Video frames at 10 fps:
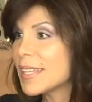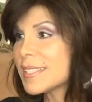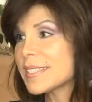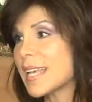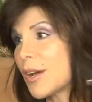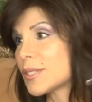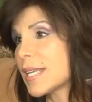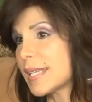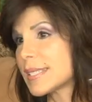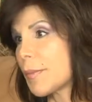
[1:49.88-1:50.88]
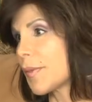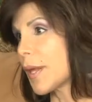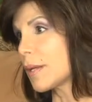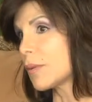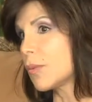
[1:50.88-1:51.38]
this sounds like something
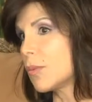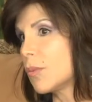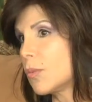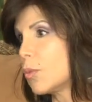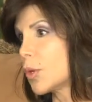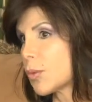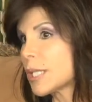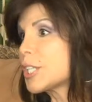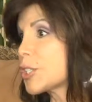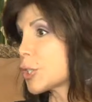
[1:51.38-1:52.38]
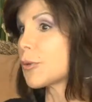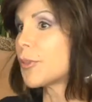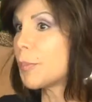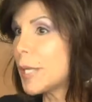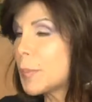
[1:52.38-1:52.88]
that would really serve
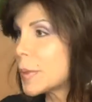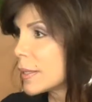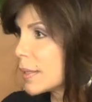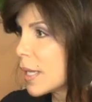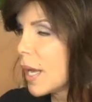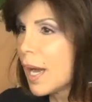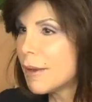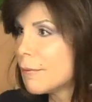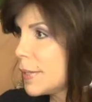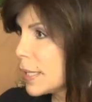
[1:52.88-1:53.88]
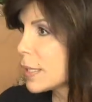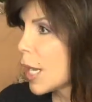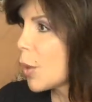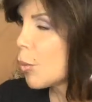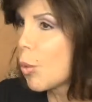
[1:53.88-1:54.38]
the people of Vietnam